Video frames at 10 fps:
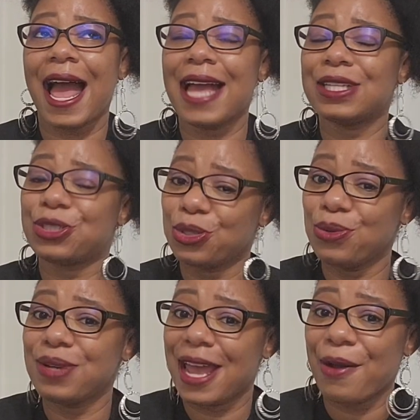I
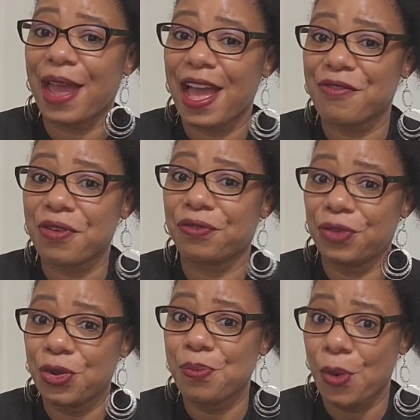do now have a
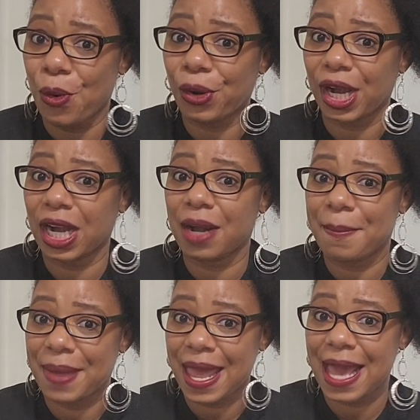few more
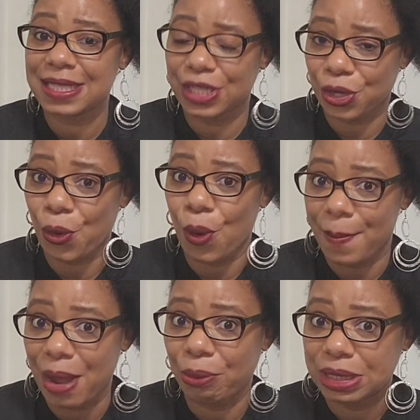bags that are on
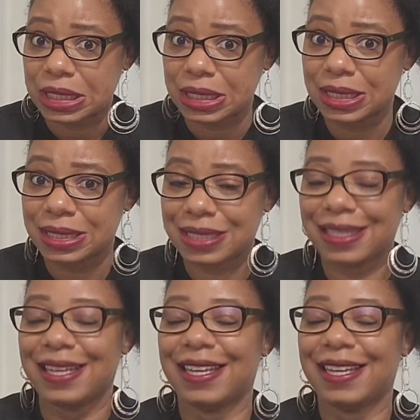my wish list.